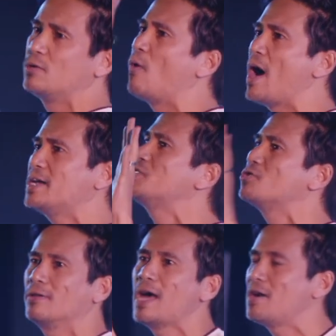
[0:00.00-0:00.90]
why did you
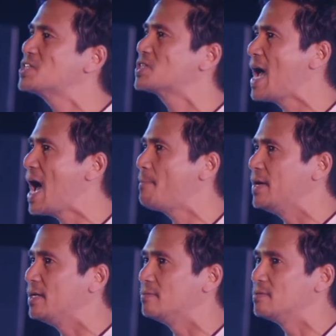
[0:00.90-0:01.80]
allow this to
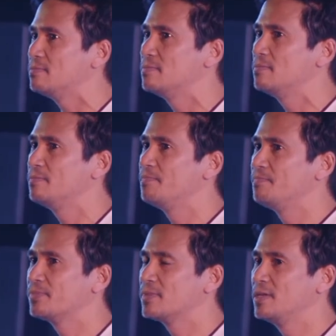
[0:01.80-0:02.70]
happen?
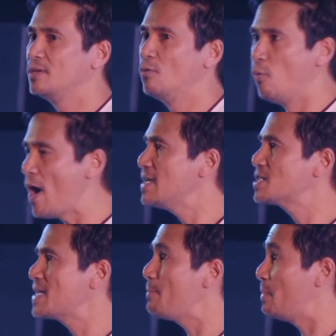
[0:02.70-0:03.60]
Why is
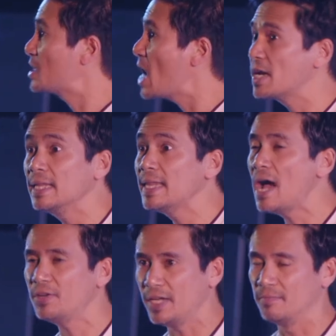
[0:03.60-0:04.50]
that? But God
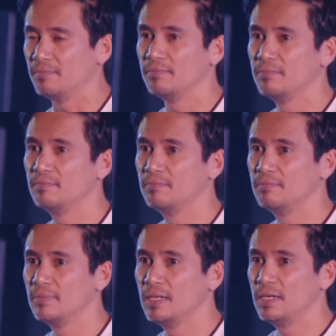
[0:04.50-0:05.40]
allowed it.
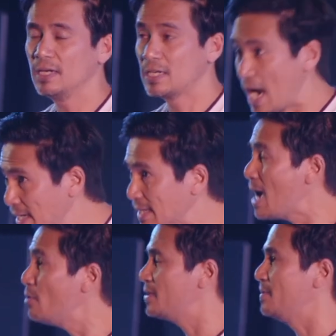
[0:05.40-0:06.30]
God
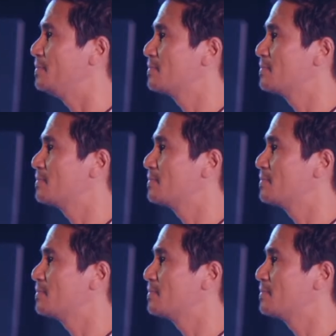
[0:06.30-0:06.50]
allowed it.